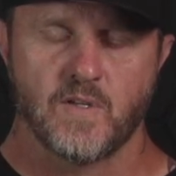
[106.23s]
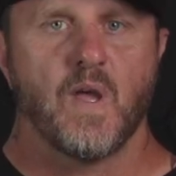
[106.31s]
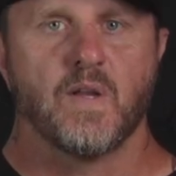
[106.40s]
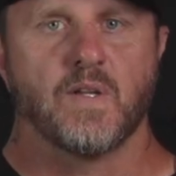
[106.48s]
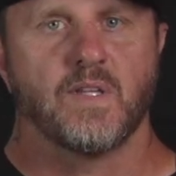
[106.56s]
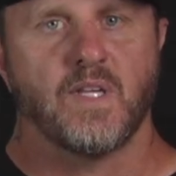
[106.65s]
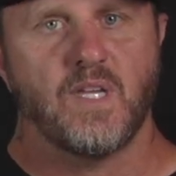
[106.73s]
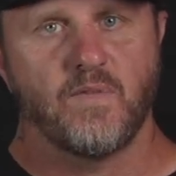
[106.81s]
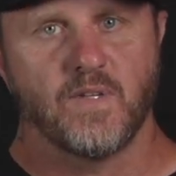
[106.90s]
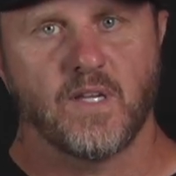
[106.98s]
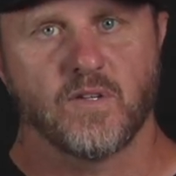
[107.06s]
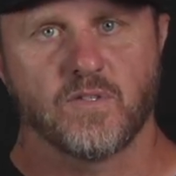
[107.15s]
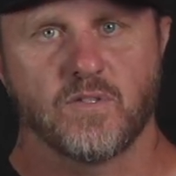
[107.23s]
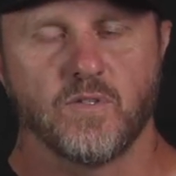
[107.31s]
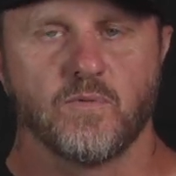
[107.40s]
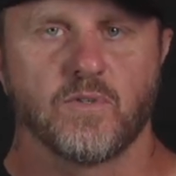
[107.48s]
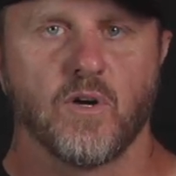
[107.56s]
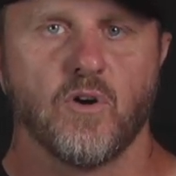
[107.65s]
And in the evenings, you
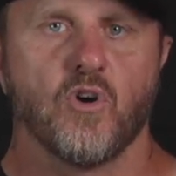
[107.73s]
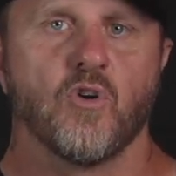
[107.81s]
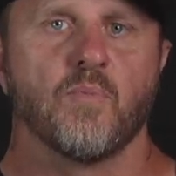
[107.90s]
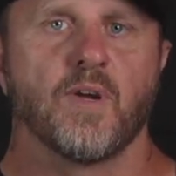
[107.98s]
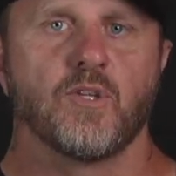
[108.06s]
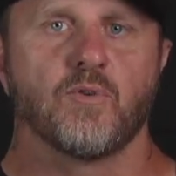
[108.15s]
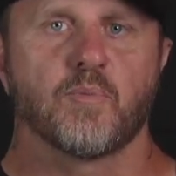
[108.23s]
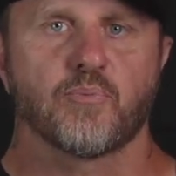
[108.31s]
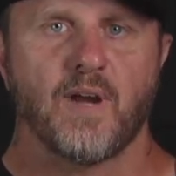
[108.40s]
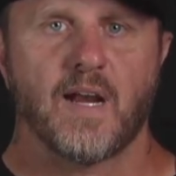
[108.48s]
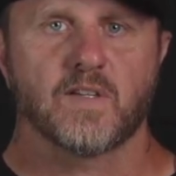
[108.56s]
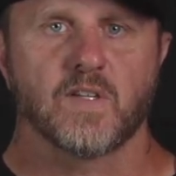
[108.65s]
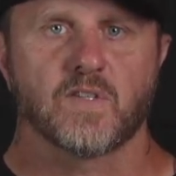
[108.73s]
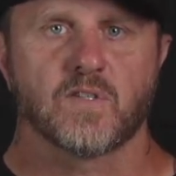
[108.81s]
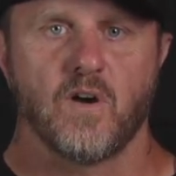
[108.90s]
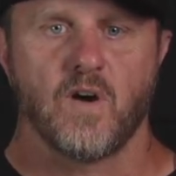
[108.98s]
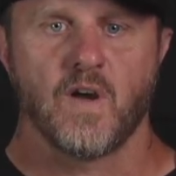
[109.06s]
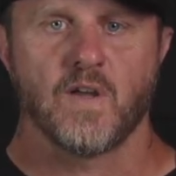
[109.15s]
would go home and you would practice
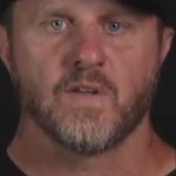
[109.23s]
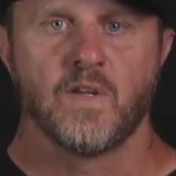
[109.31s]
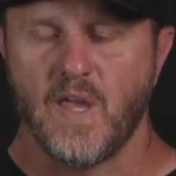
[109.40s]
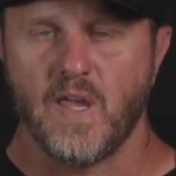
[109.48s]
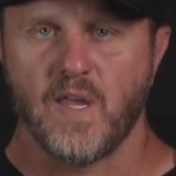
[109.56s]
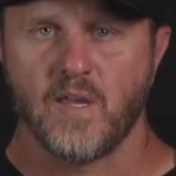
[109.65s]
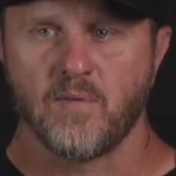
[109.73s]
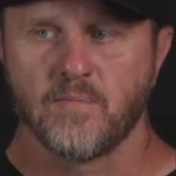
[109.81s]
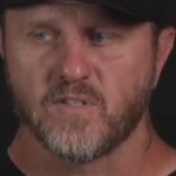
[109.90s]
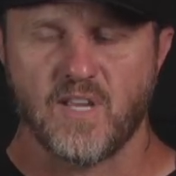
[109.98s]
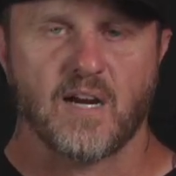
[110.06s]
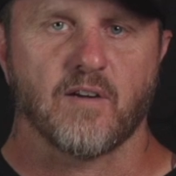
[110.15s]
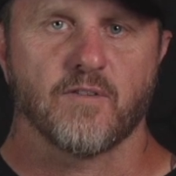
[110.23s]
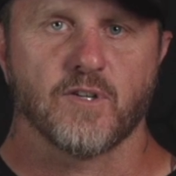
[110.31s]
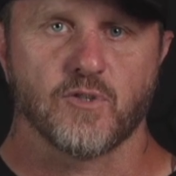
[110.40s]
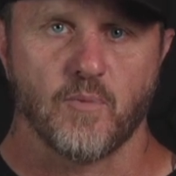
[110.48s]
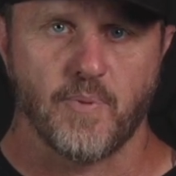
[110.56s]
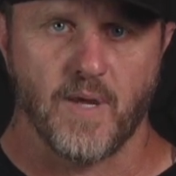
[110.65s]
on a
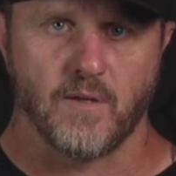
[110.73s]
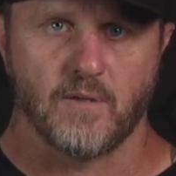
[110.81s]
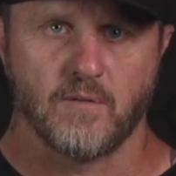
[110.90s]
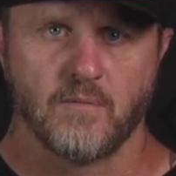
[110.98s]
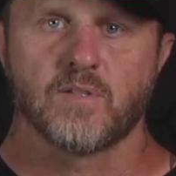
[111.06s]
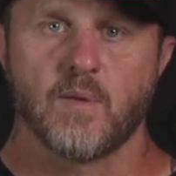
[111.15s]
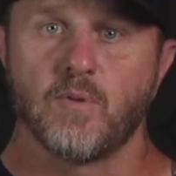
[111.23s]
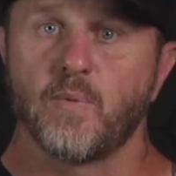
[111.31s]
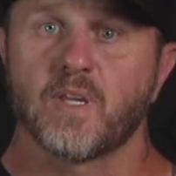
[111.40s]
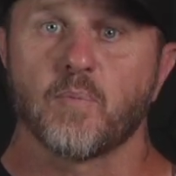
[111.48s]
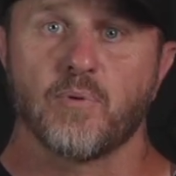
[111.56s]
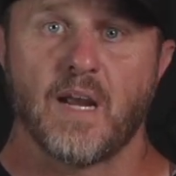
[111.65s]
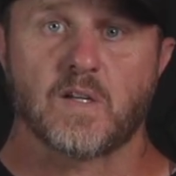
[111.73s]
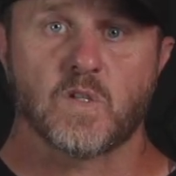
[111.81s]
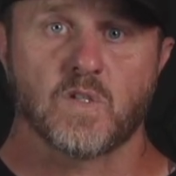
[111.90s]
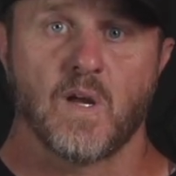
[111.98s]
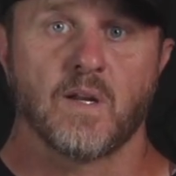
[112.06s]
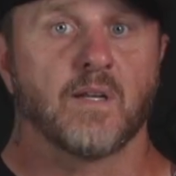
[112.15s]
sacrificial panel, something we could
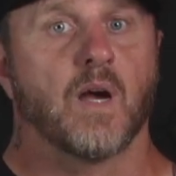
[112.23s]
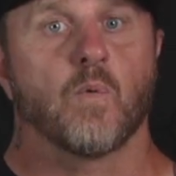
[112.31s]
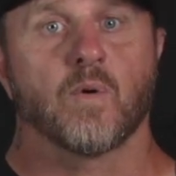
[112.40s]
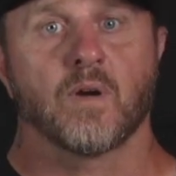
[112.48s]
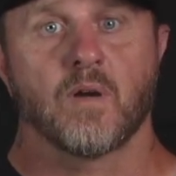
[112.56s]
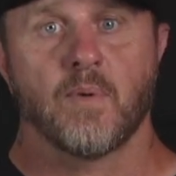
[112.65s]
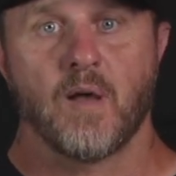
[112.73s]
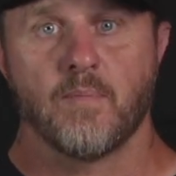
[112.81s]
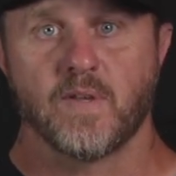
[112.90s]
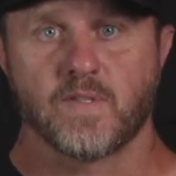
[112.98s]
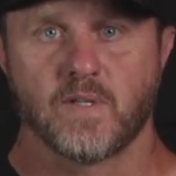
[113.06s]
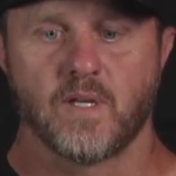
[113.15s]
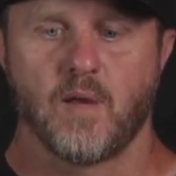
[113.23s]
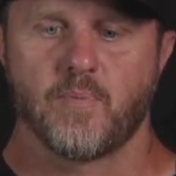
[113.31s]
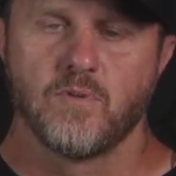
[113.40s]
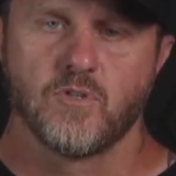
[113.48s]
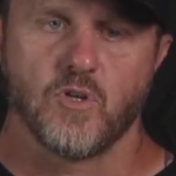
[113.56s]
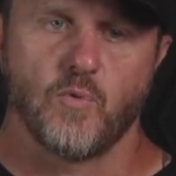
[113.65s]
practice on and not worrying about messing up.
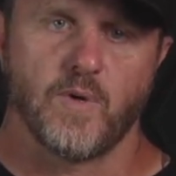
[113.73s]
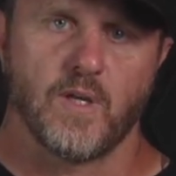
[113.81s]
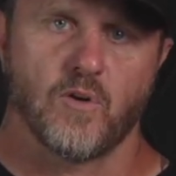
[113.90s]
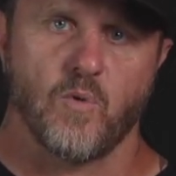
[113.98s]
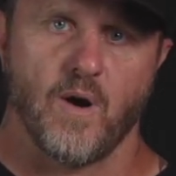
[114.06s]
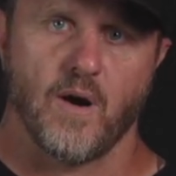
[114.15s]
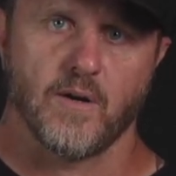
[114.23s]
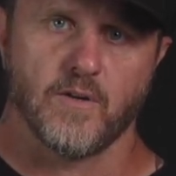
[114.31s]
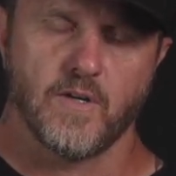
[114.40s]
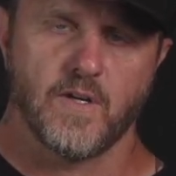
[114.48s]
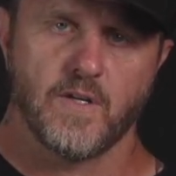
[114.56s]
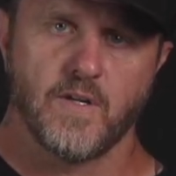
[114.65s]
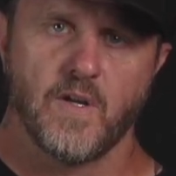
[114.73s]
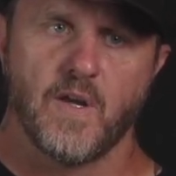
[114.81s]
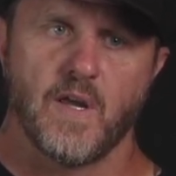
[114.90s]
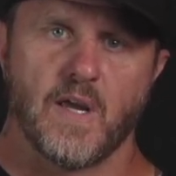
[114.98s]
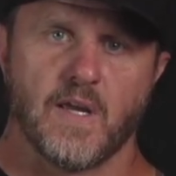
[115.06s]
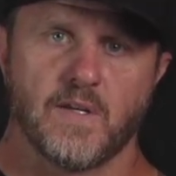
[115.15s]
So we acquired a hood
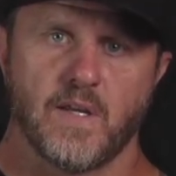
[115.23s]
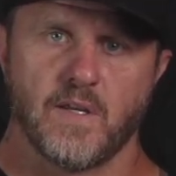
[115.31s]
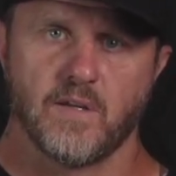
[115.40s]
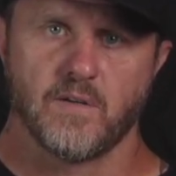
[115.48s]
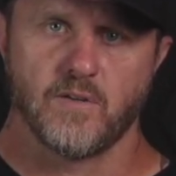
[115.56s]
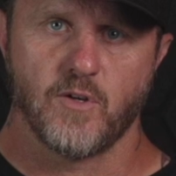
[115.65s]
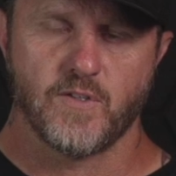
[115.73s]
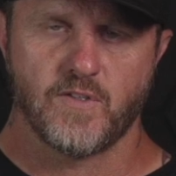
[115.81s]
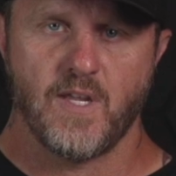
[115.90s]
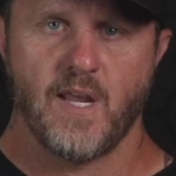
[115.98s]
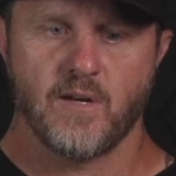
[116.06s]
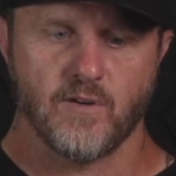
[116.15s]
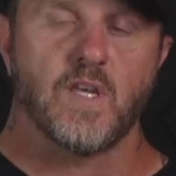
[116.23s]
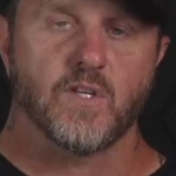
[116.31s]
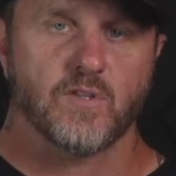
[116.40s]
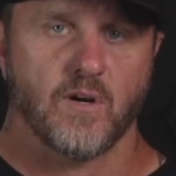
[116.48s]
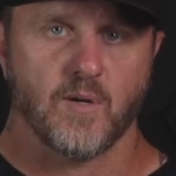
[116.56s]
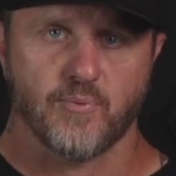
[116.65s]
and a hood stand. He
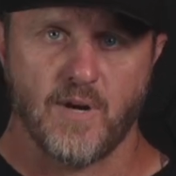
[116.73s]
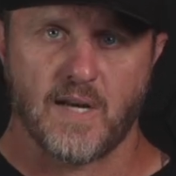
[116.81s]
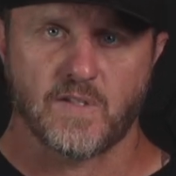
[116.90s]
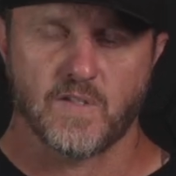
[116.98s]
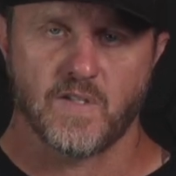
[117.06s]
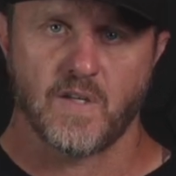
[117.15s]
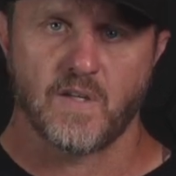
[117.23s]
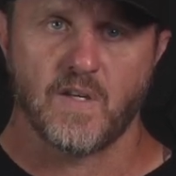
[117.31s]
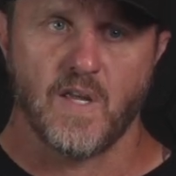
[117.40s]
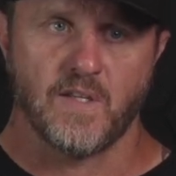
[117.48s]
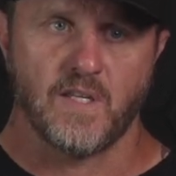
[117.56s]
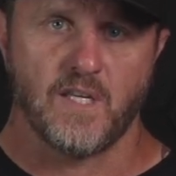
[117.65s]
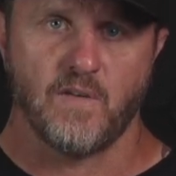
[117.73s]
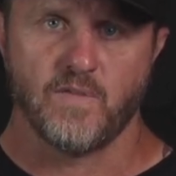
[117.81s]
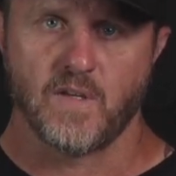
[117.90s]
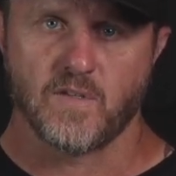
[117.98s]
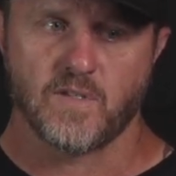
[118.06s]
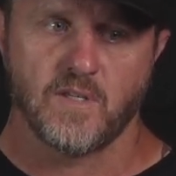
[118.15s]
started practicing in the
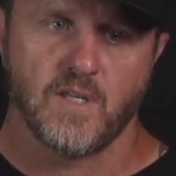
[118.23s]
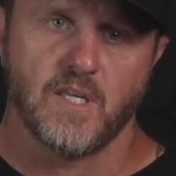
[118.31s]
evenings.